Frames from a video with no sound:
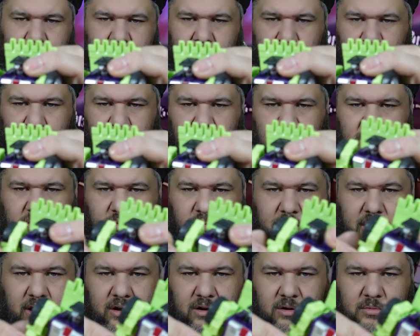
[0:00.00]
all the
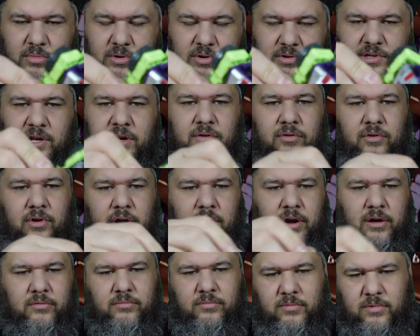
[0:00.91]
way 100%
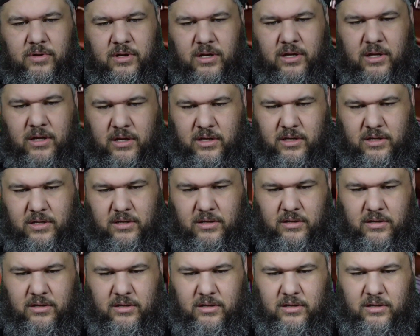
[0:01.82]
around.
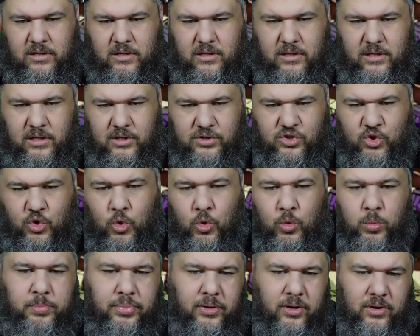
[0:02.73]
The
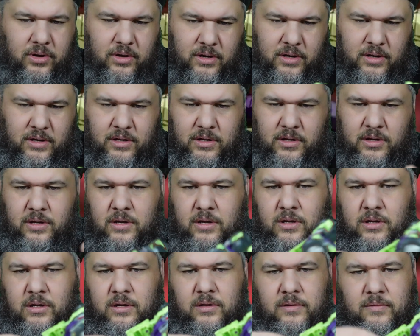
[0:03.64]
scoop.
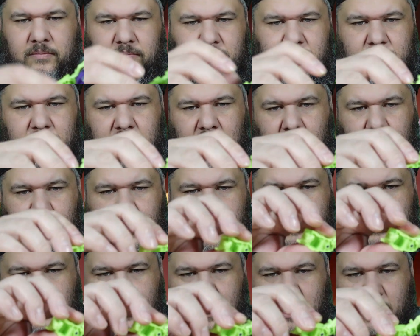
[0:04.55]
So now
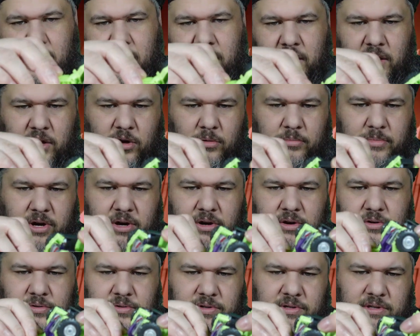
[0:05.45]
he's got
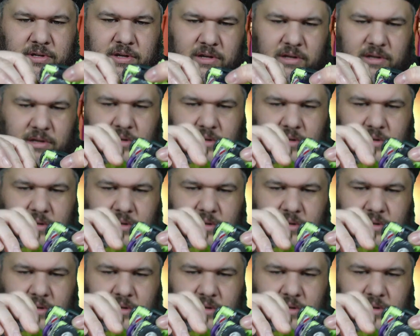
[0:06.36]
elbows.